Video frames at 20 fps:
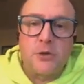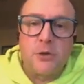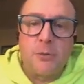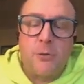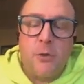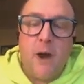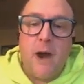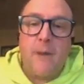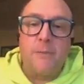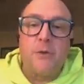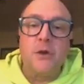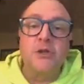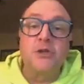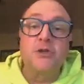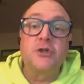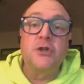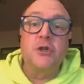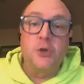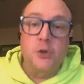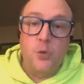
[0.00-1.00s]
intellectual
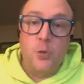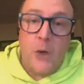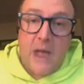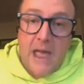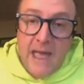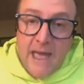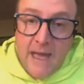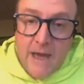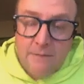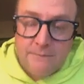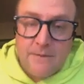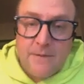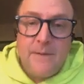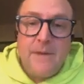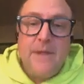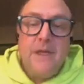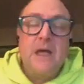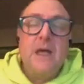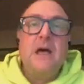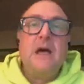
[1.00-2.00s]
properties you
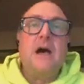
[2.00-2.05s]
have.